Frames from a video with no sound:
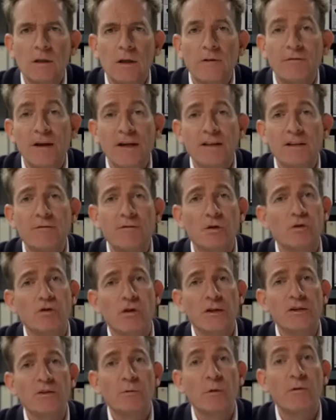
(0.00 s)
In fact, if you're
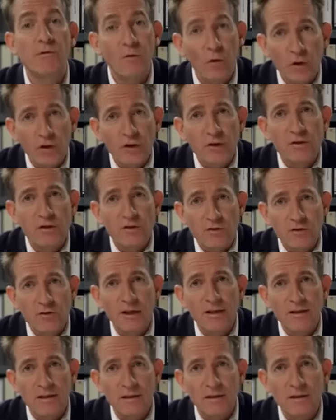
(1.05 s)
trying to avoid
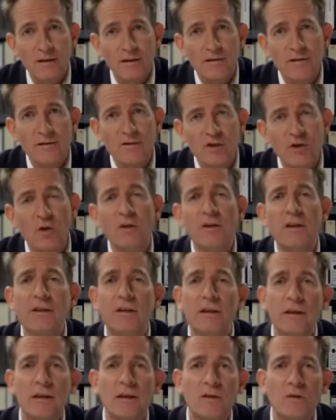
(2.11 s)
trade deals, joining
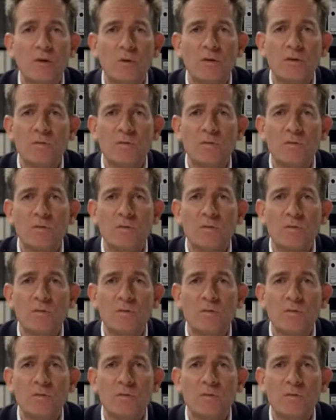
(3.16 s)
the EU